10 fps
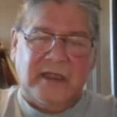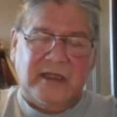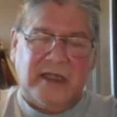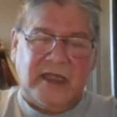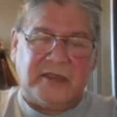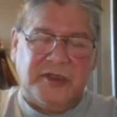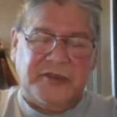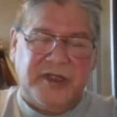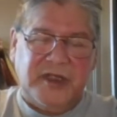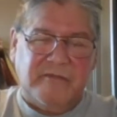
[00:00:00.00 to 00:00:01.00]
And as
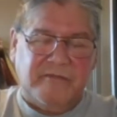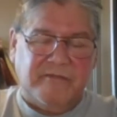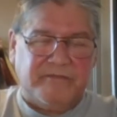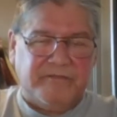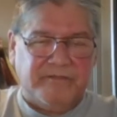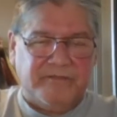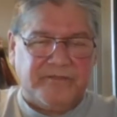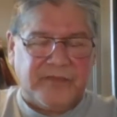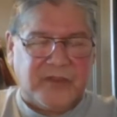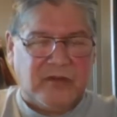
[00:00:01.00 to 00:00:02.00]
we dream,
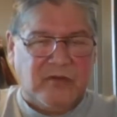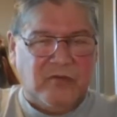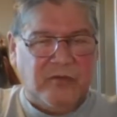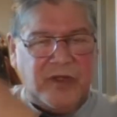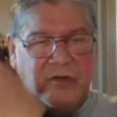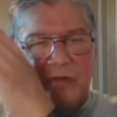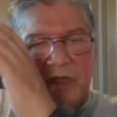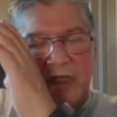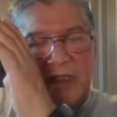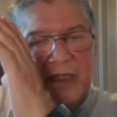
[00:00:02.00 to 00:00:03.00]
we,
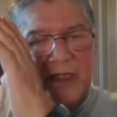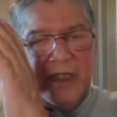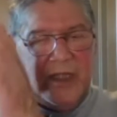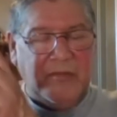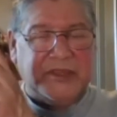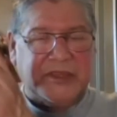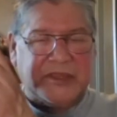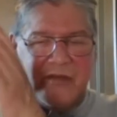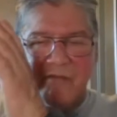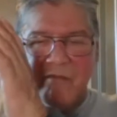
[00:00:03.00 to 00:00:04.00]
we get
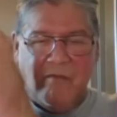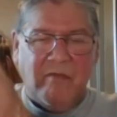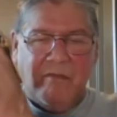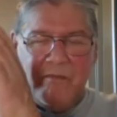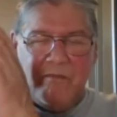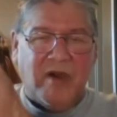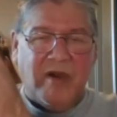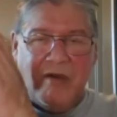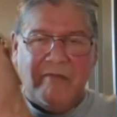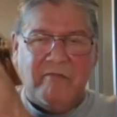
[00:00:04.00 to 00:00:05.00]
images of
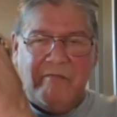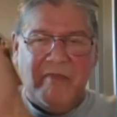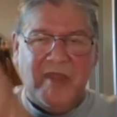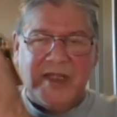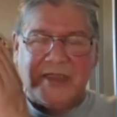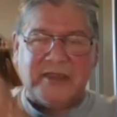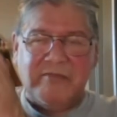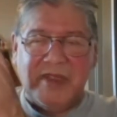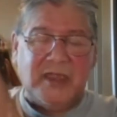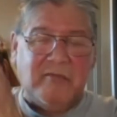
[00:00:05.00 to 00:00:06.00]
millions and
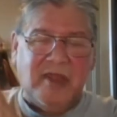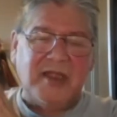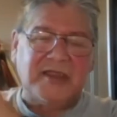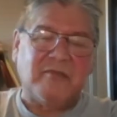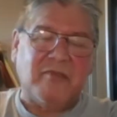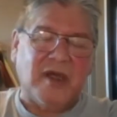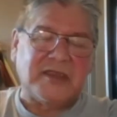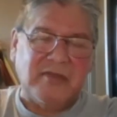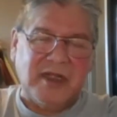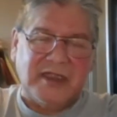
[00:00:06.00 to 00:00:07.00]
many millions of
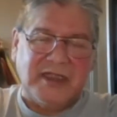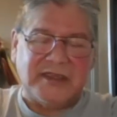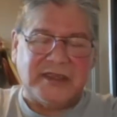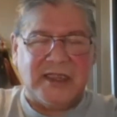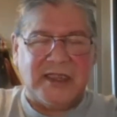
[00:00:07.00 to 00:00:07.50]
possibilities.